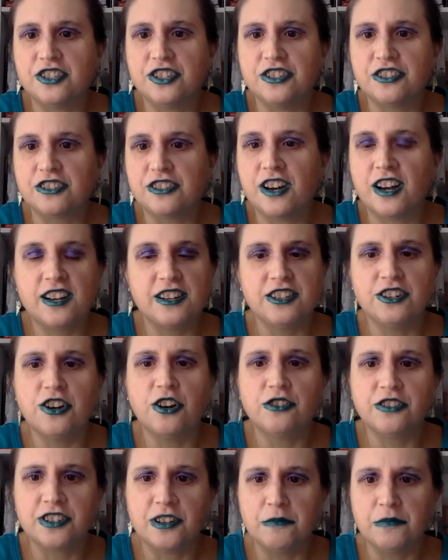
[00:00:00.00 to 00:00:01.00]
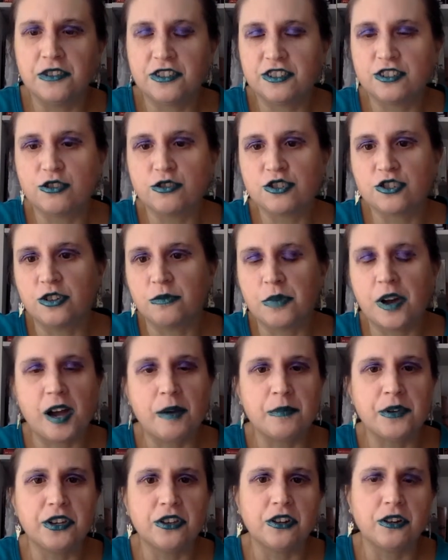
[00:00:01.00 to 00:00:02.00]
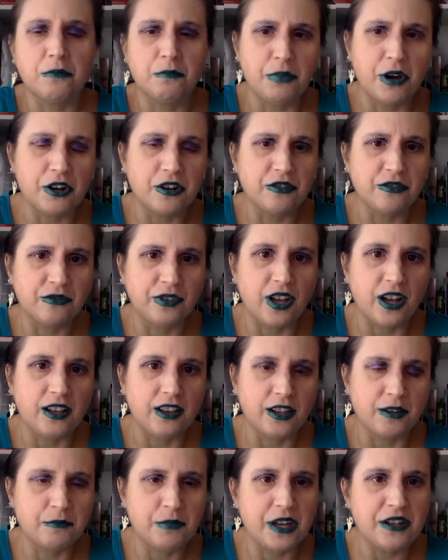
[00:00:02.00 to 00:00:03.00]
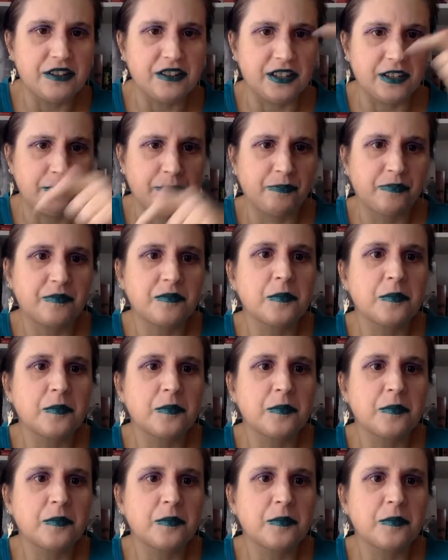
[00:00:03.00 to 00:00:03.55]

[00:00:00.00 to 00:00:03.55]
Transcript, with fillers: She's not, you know, some social popular butterfly like Betsy.